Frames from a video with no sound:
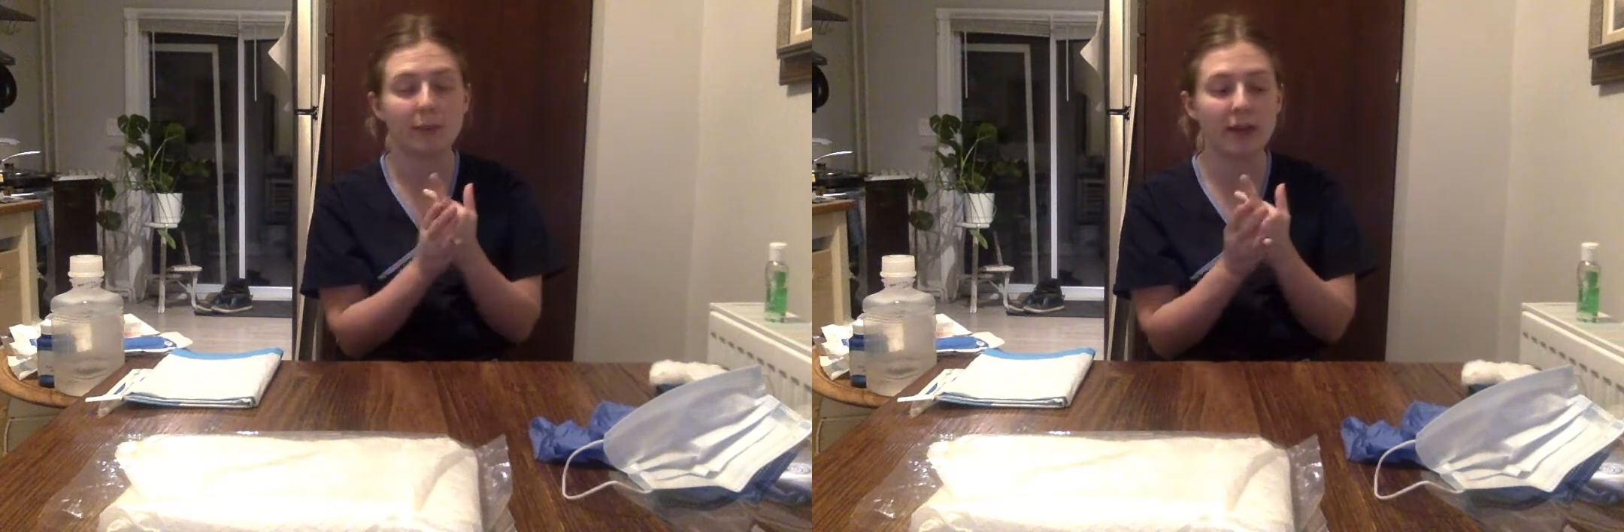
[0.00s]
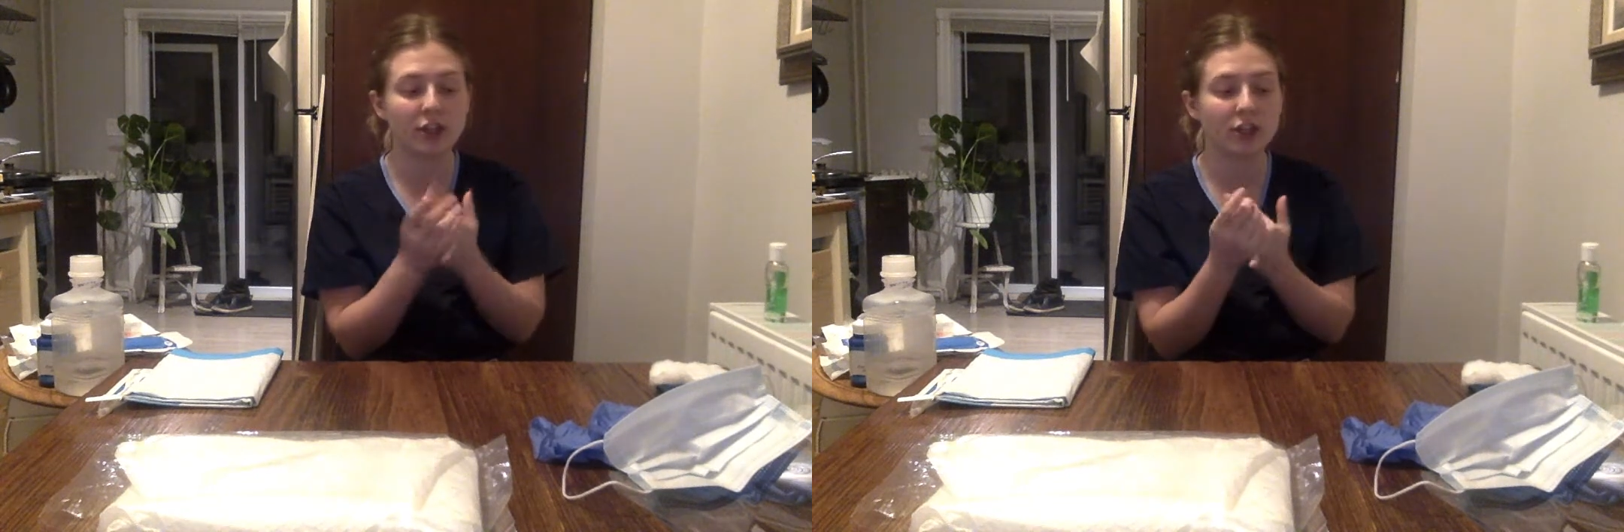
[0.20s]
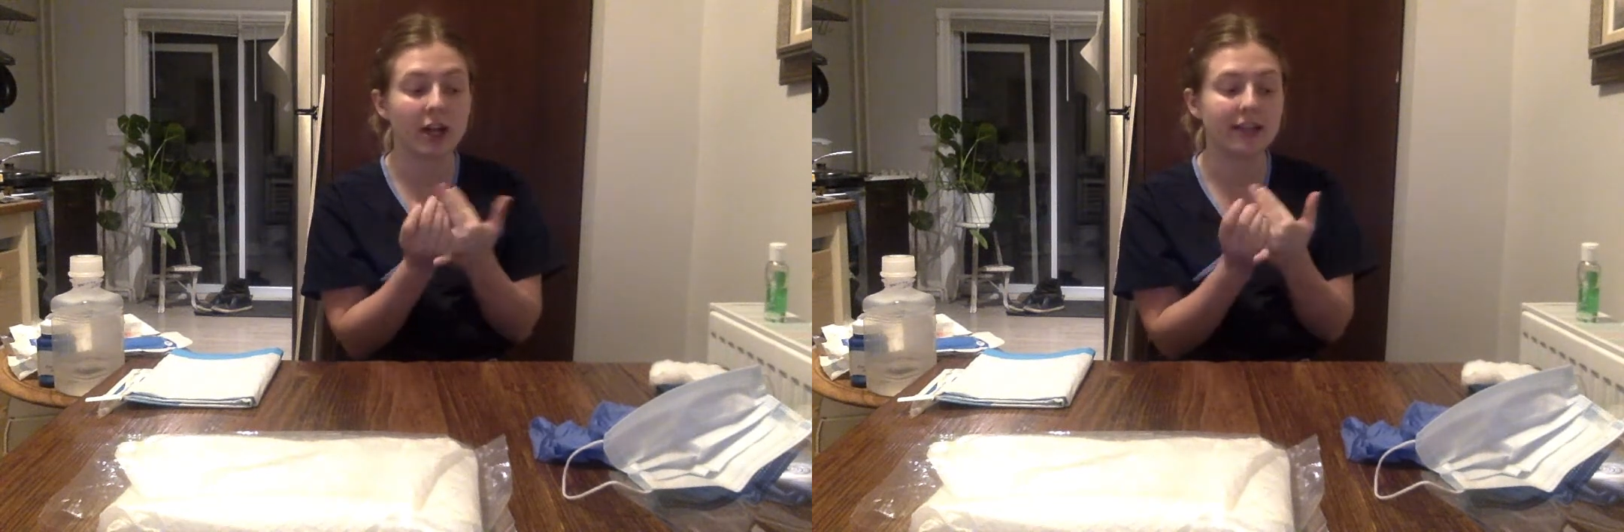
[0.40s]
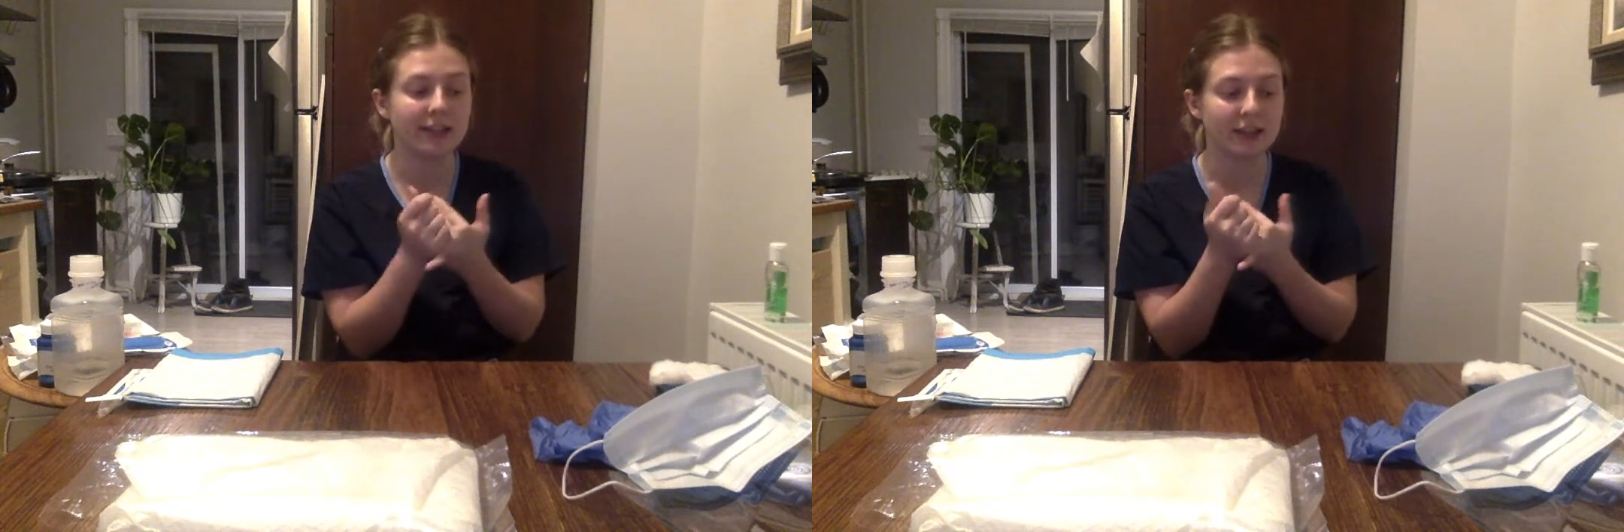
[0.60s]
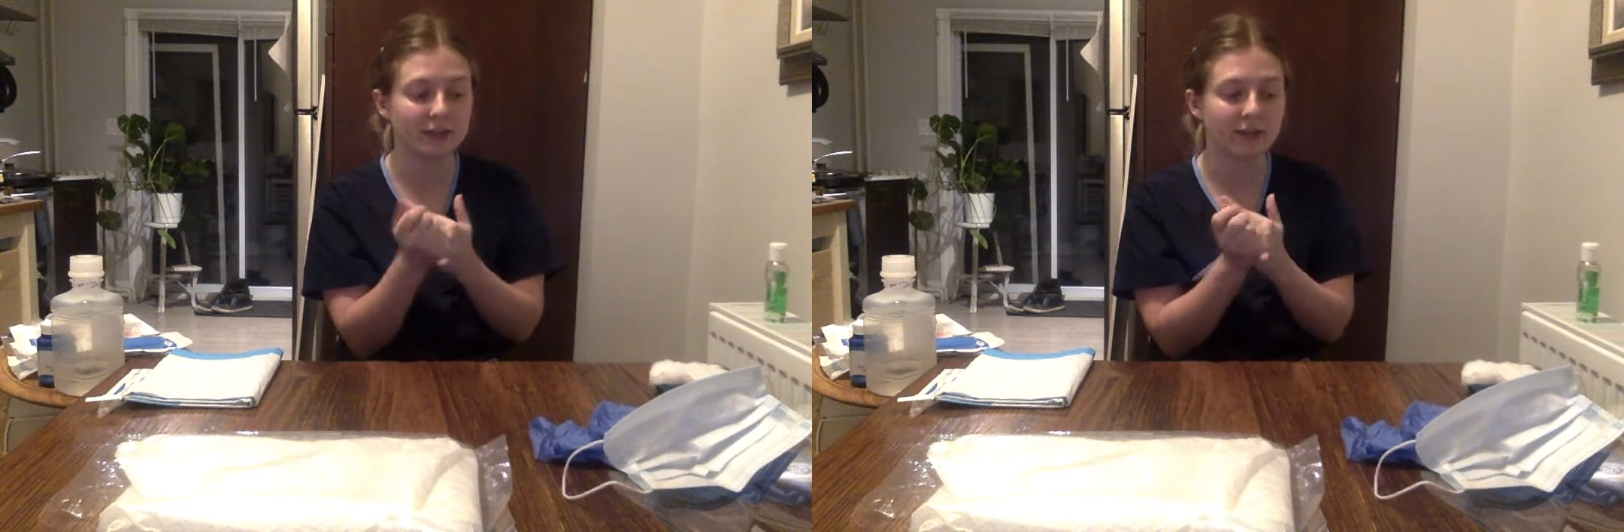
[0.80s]
patient
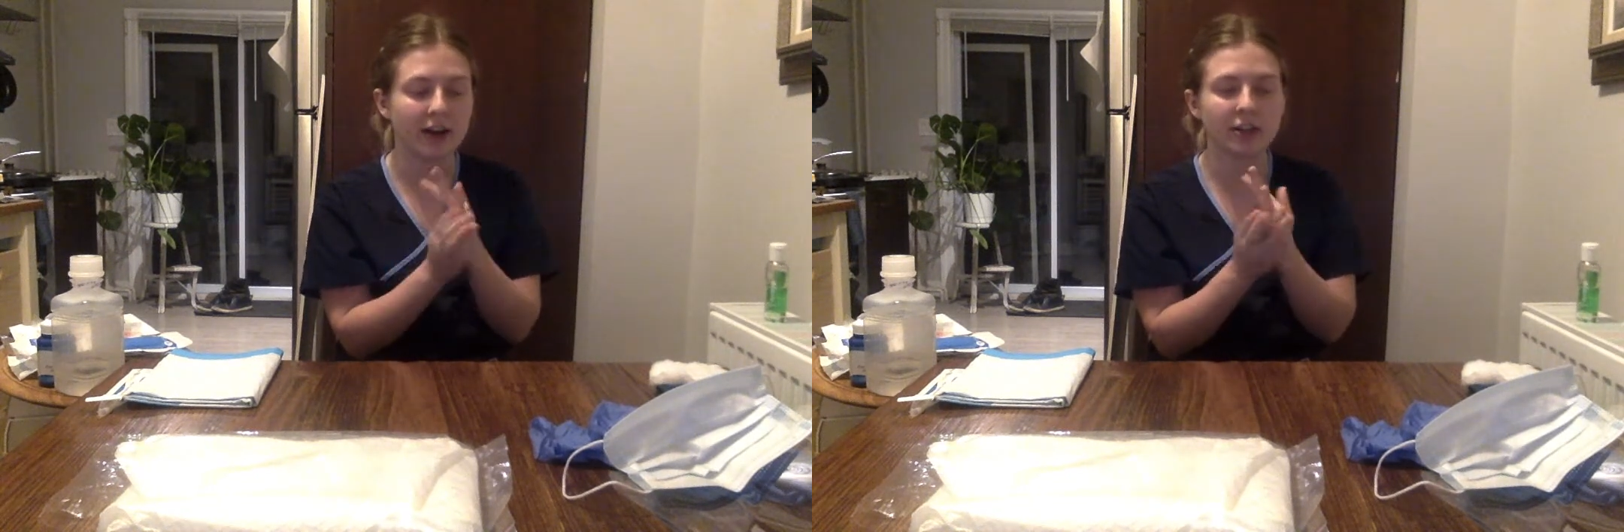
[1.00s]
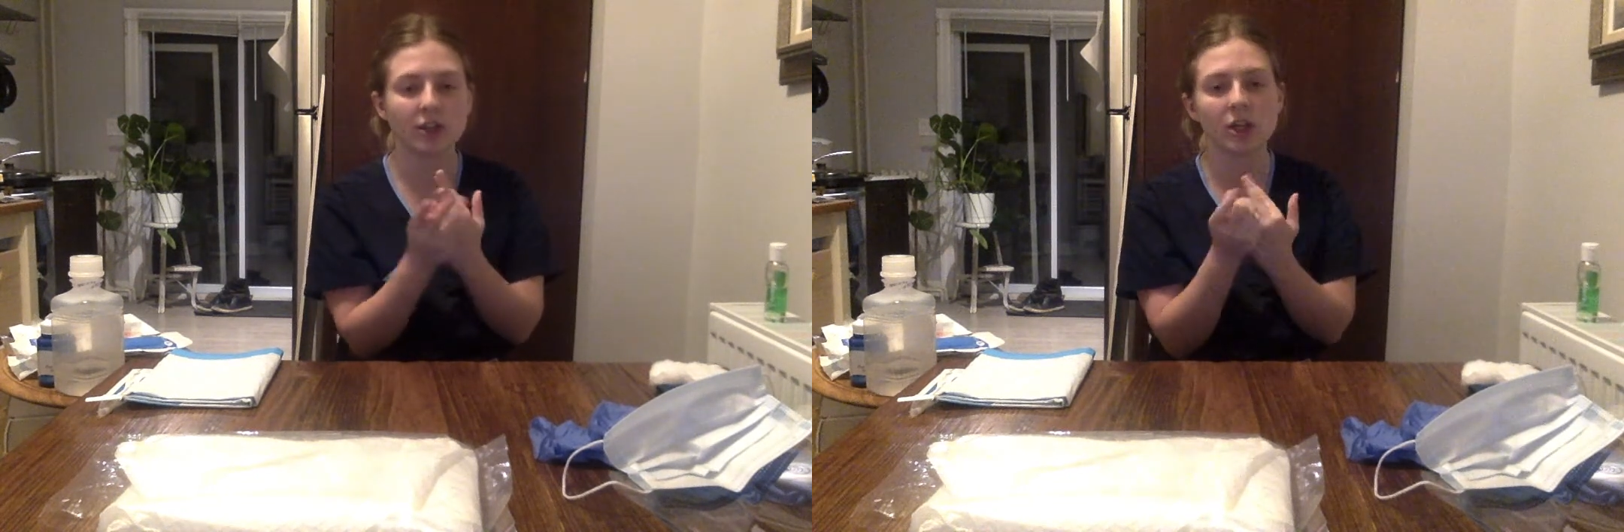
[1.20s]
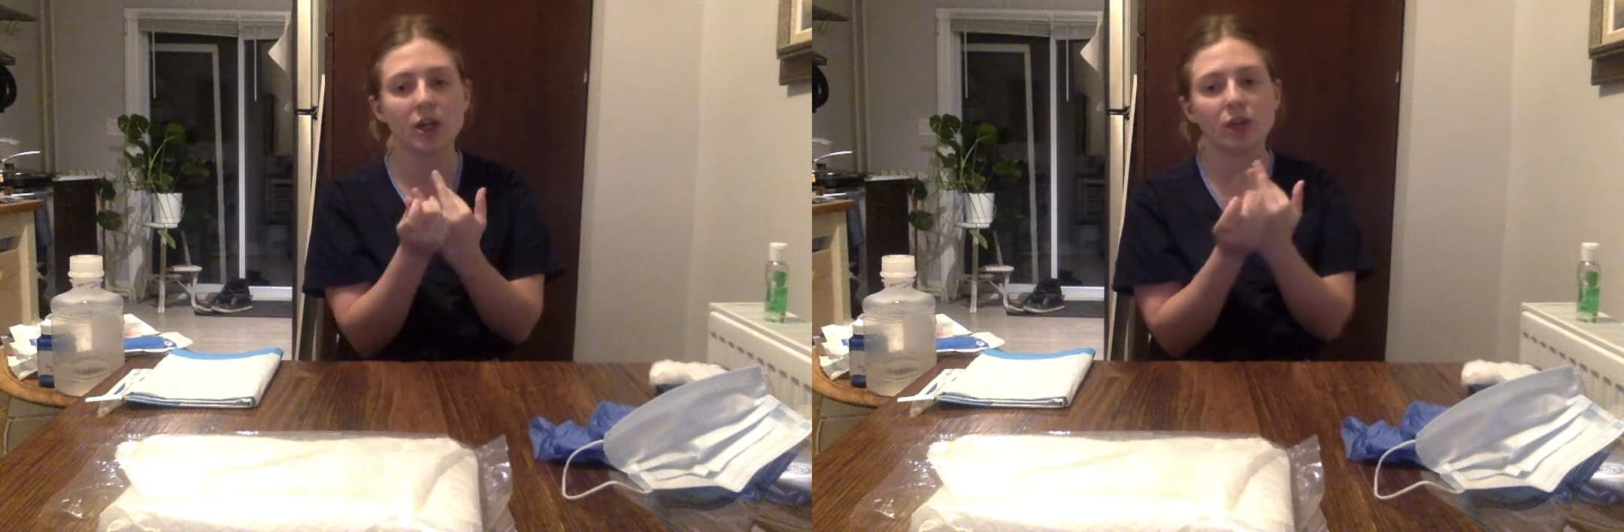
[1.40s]
identifiers,